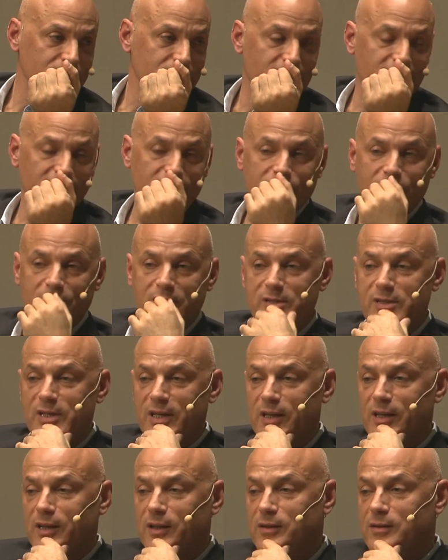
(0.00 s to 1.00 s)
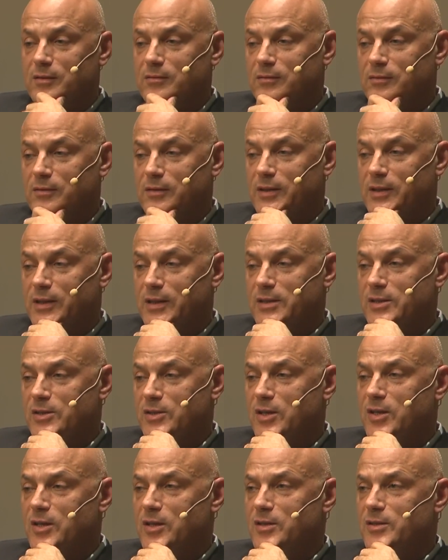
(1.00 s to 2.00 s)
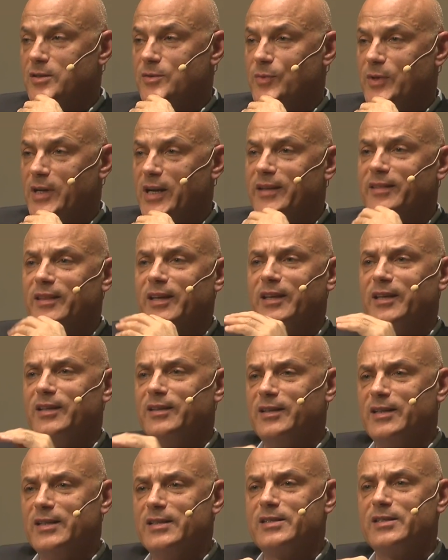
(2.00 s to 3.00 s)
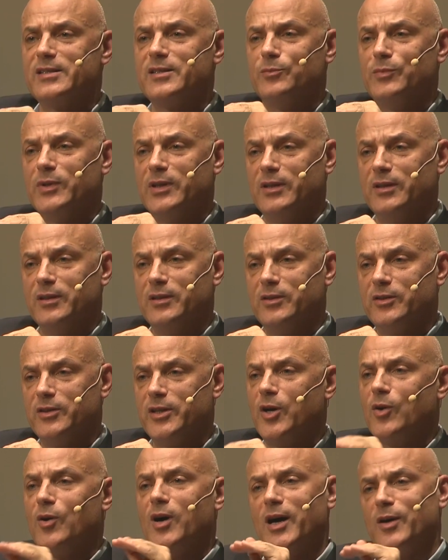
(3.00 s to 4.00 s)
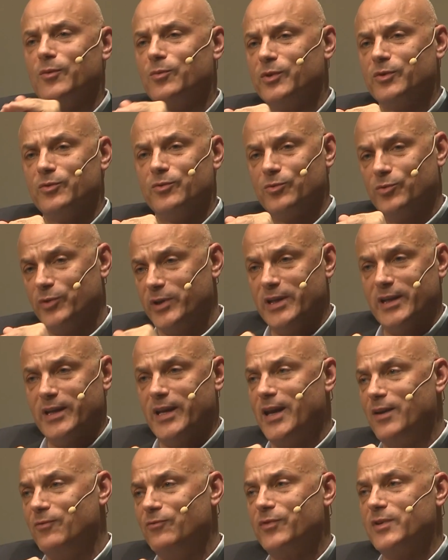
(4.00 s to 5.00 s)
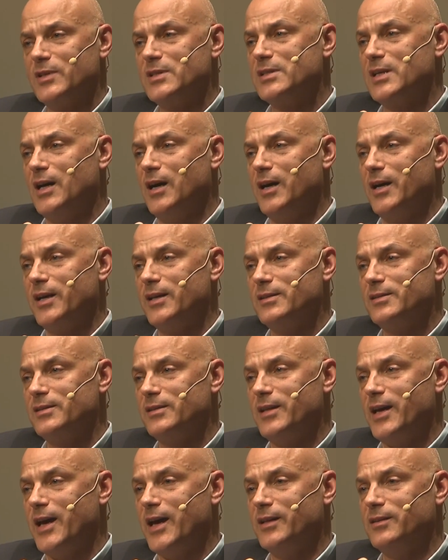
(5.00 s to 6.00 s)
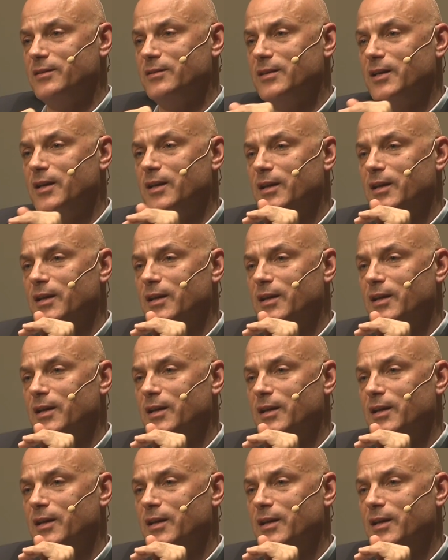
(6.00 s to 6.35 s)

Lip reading: interesting concerns, but I think it needs to be. I would re-emphasize that.